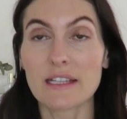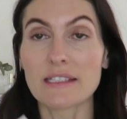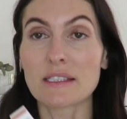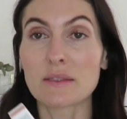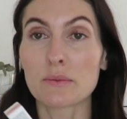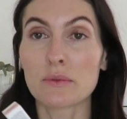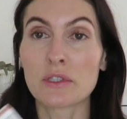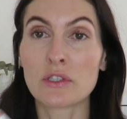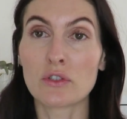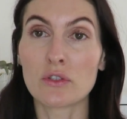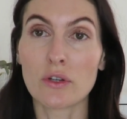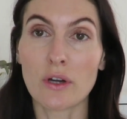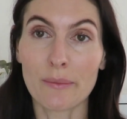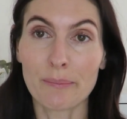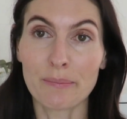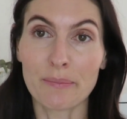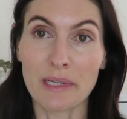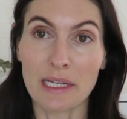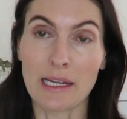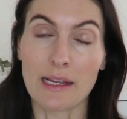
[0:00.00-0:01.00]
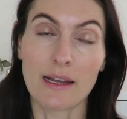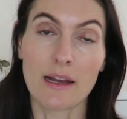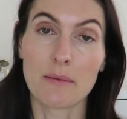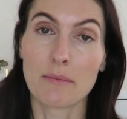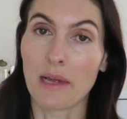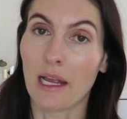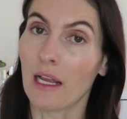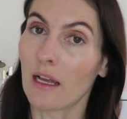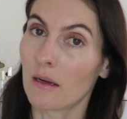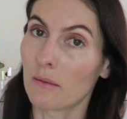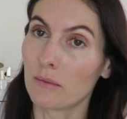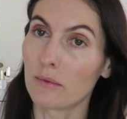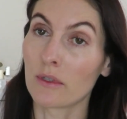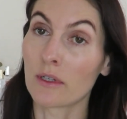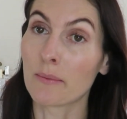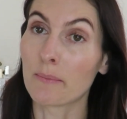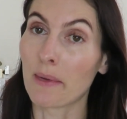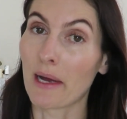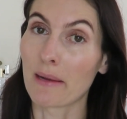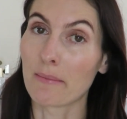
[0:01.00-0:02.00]
This would not be a makeup
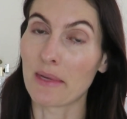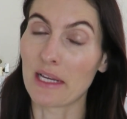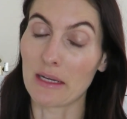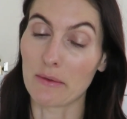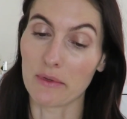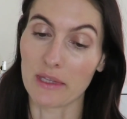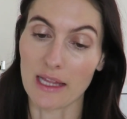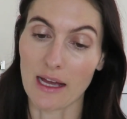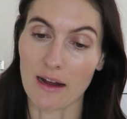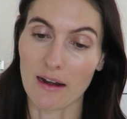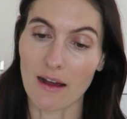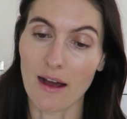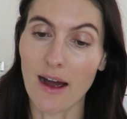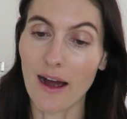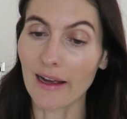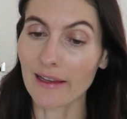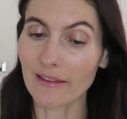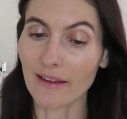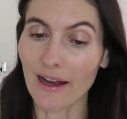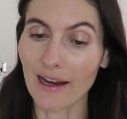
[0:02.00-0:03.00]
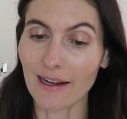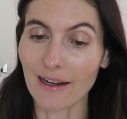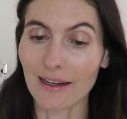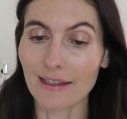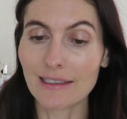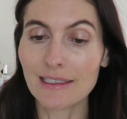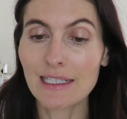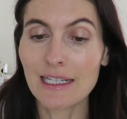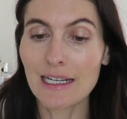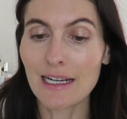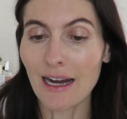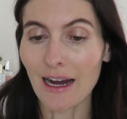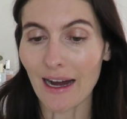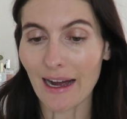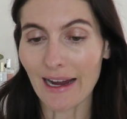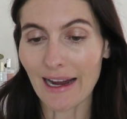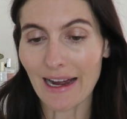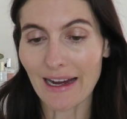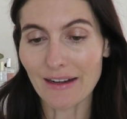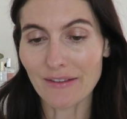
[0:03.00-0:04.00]
look by me without highlighter.
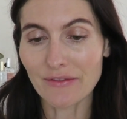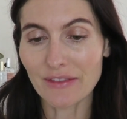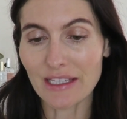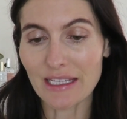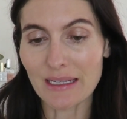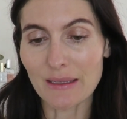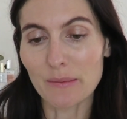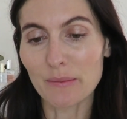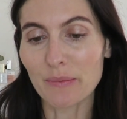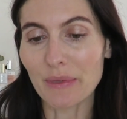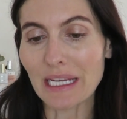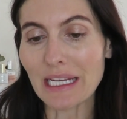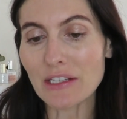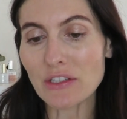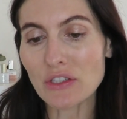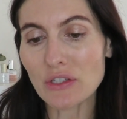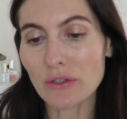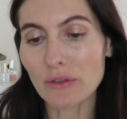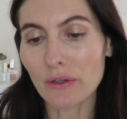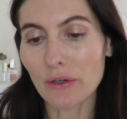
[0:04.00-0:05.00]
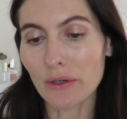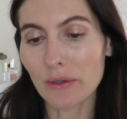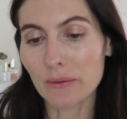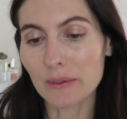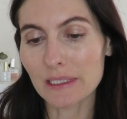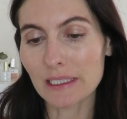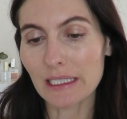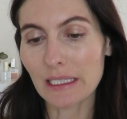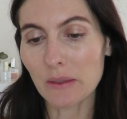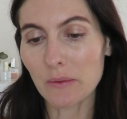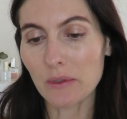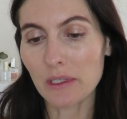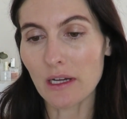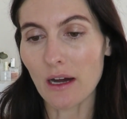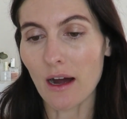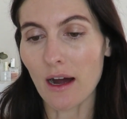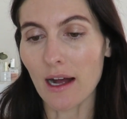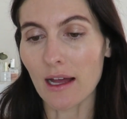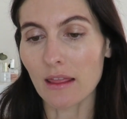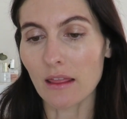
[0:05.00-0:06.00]
I have the Beach Glow Liquid
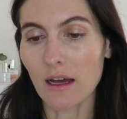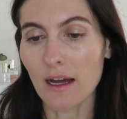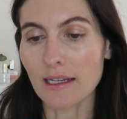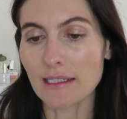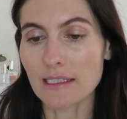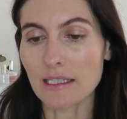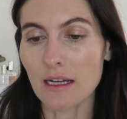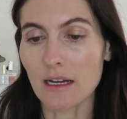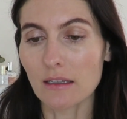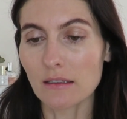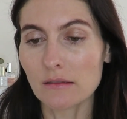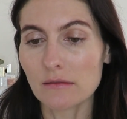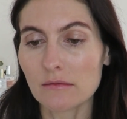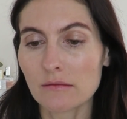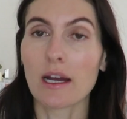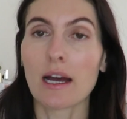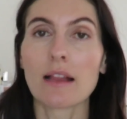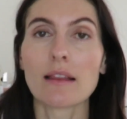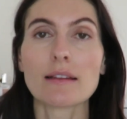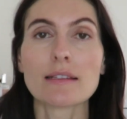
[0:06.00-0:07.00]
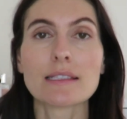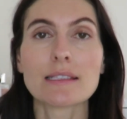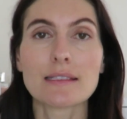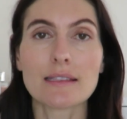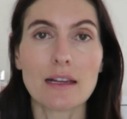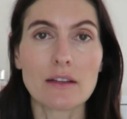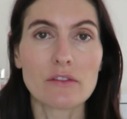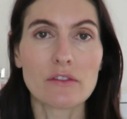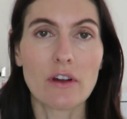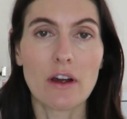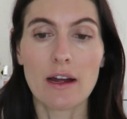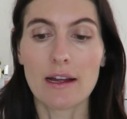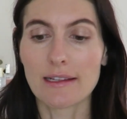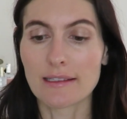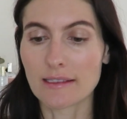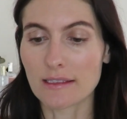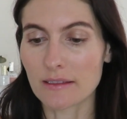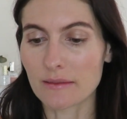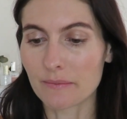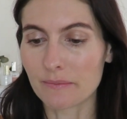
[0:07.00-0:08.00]
Highlighter, color
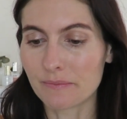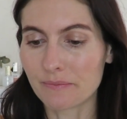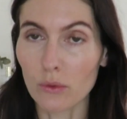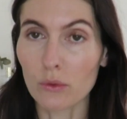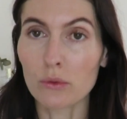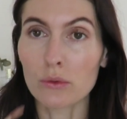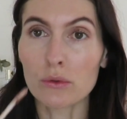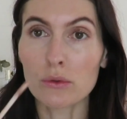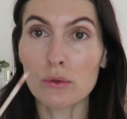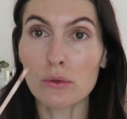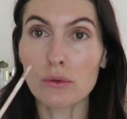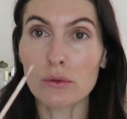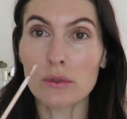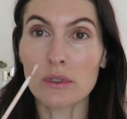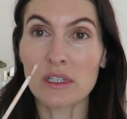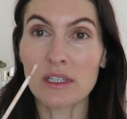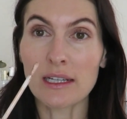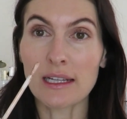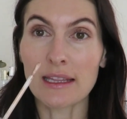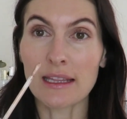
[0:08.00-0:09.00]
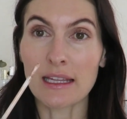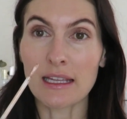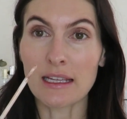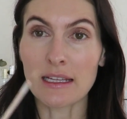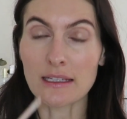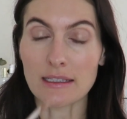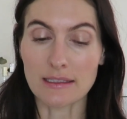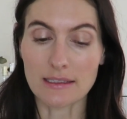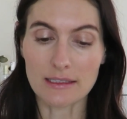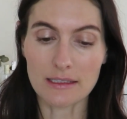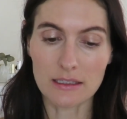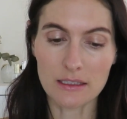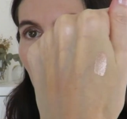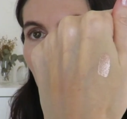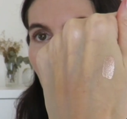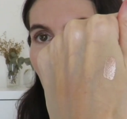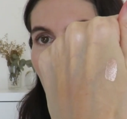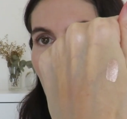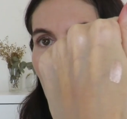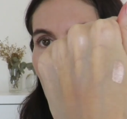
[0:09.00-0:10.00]
Sunrise. Ooh, look at this.
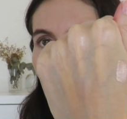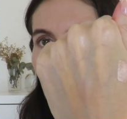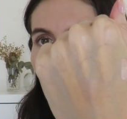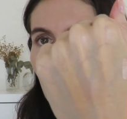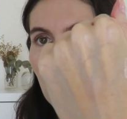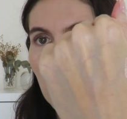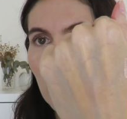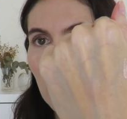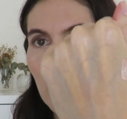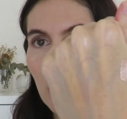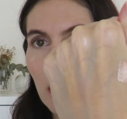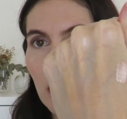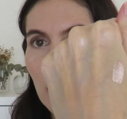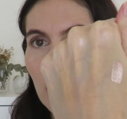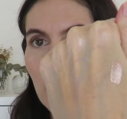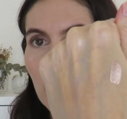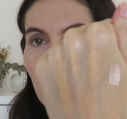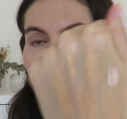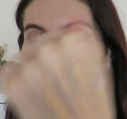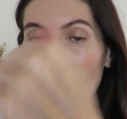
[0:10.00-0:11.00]
Pretty.